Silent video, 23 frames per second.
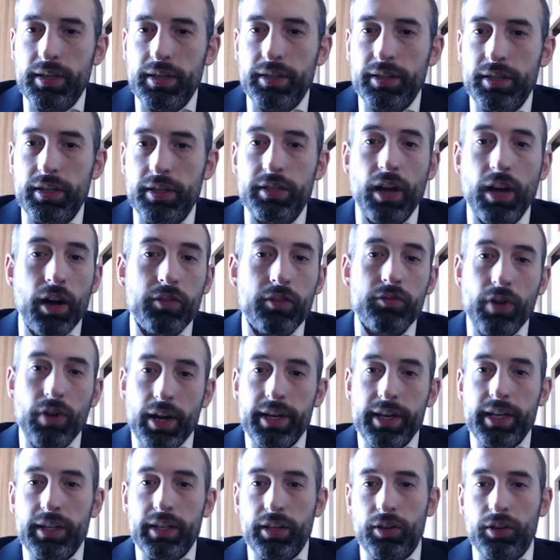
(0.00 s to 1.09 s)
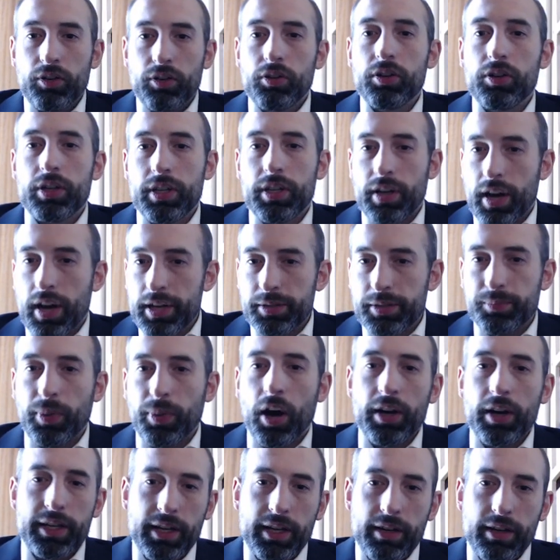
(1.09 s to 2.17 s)
that are running the organized
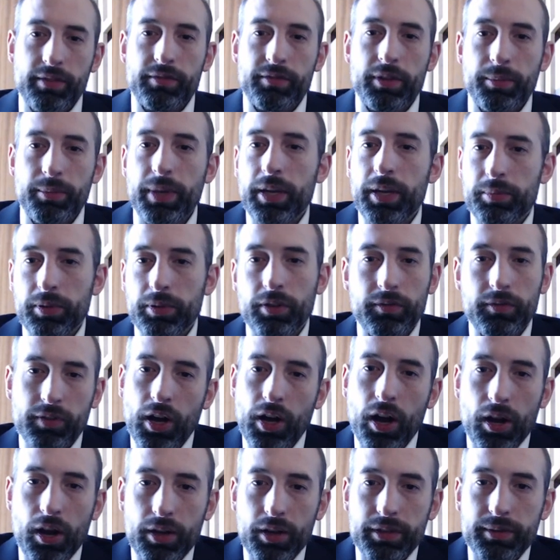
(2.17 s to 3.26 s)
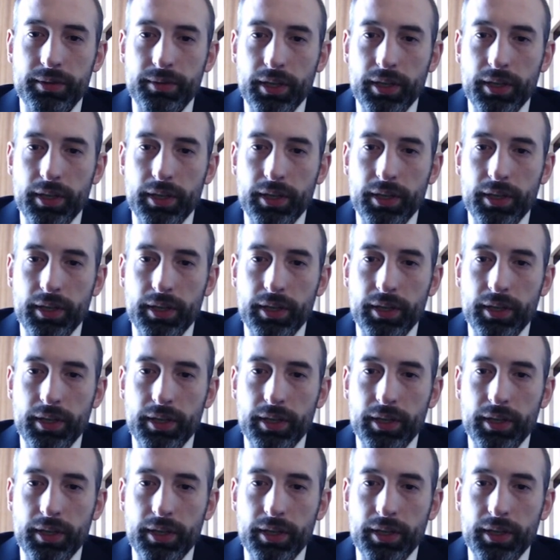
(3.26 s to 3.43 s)
body of the people of God